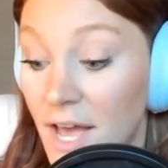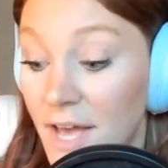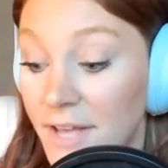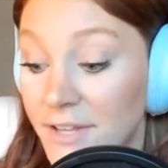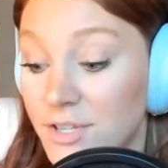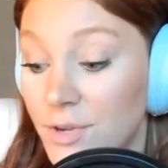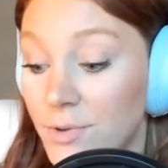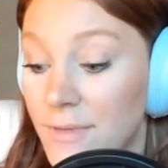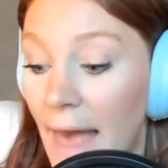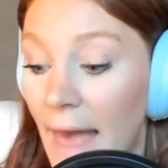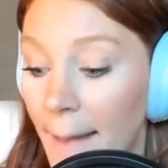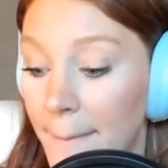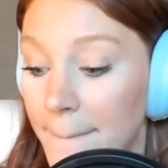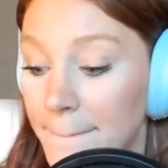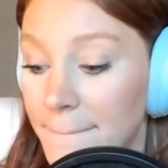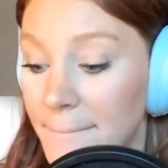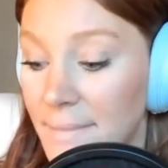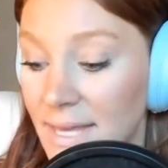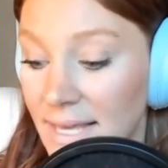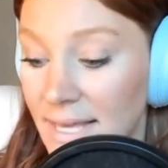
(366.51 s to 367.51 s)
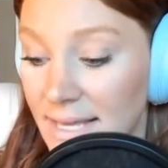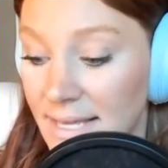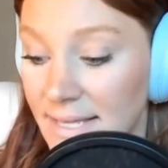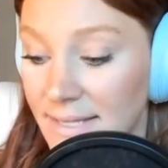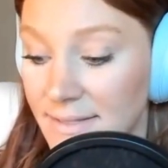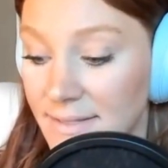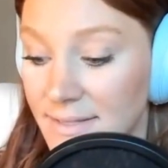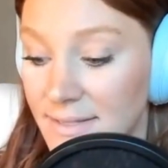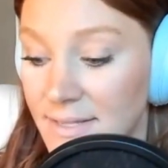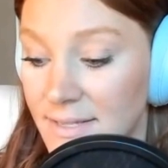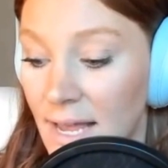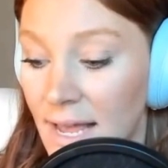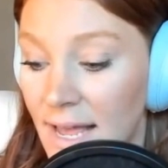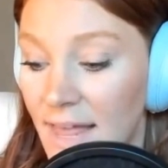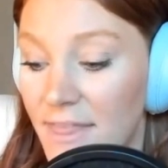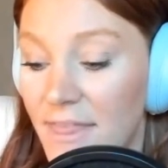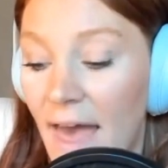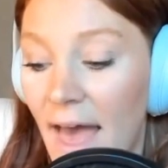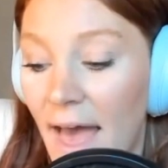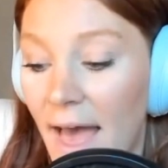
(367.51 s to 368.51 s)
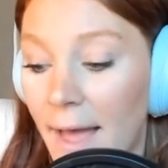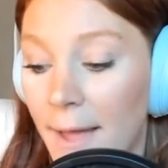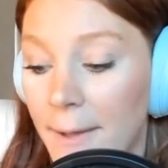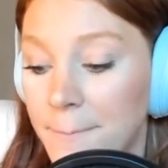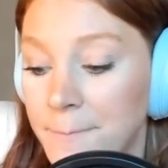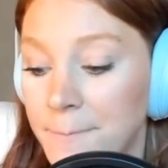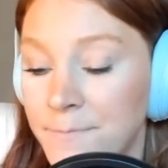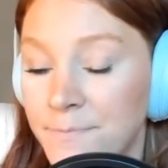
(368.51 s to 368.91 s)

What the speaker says: So that means that